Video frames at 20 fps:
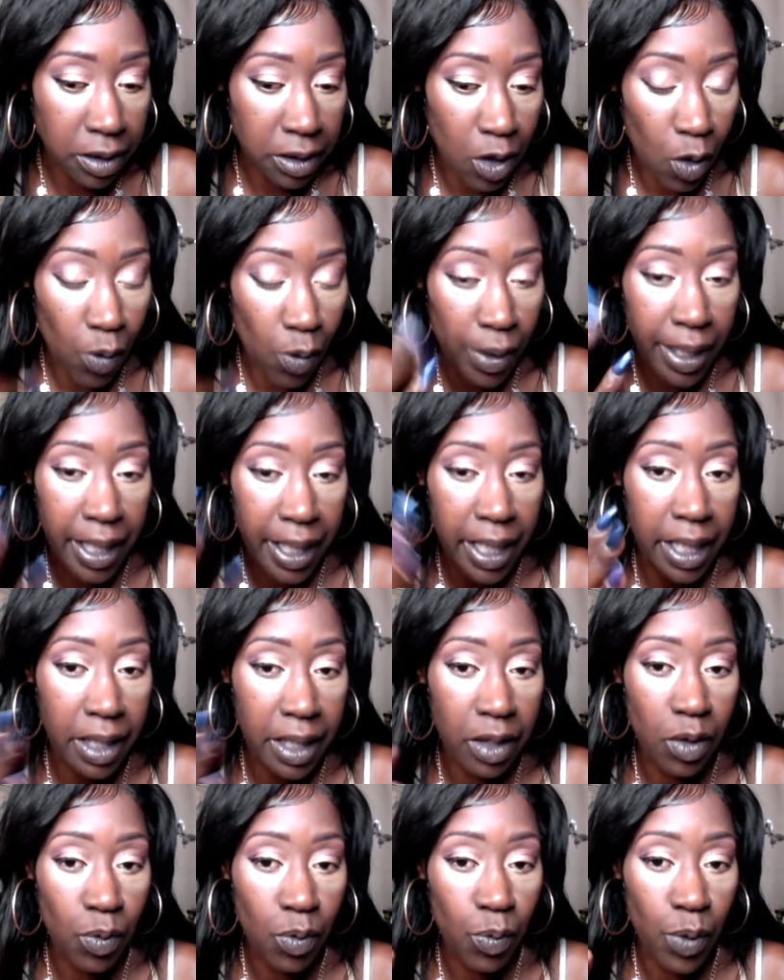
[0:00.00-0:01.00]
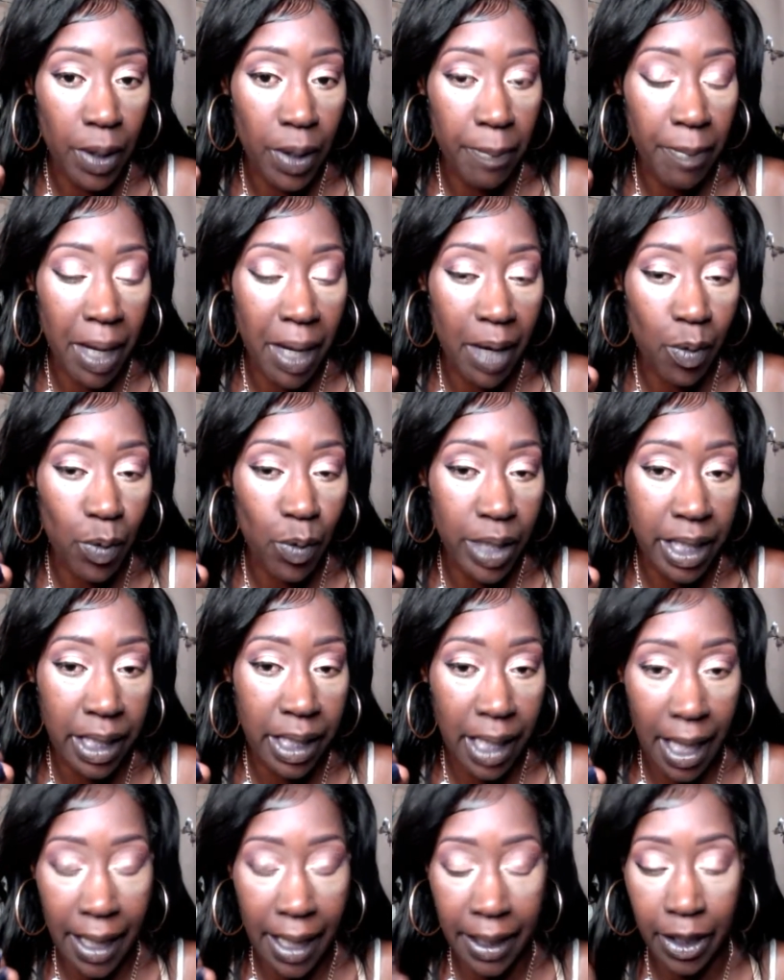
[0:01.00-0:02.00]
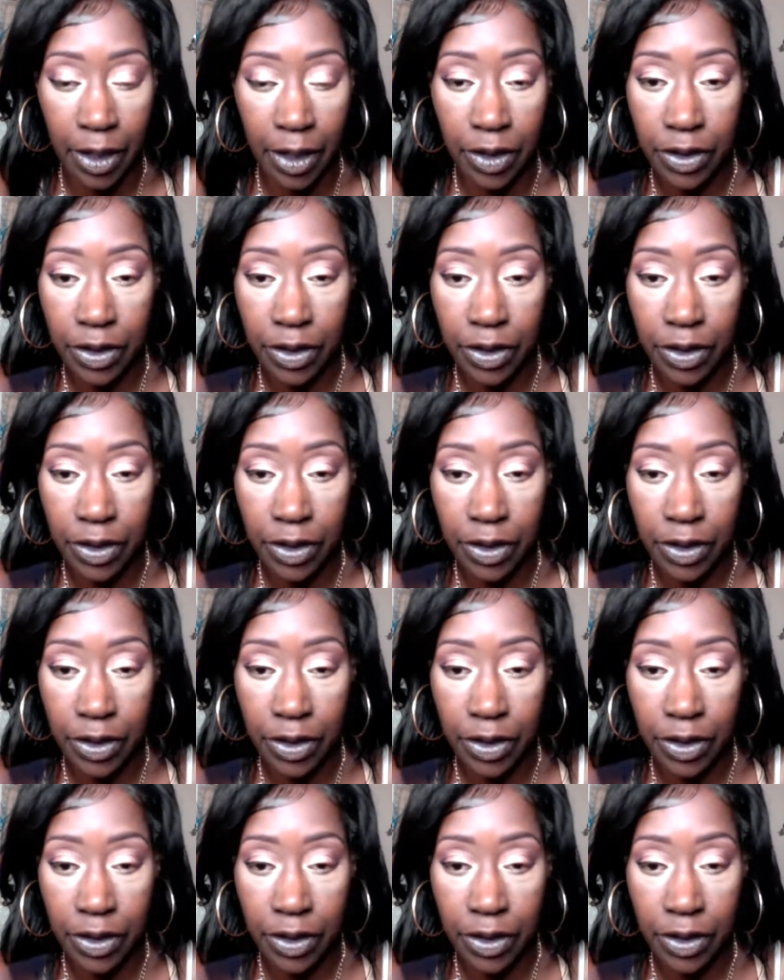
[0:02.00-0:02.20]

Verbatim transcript: uh, go in with my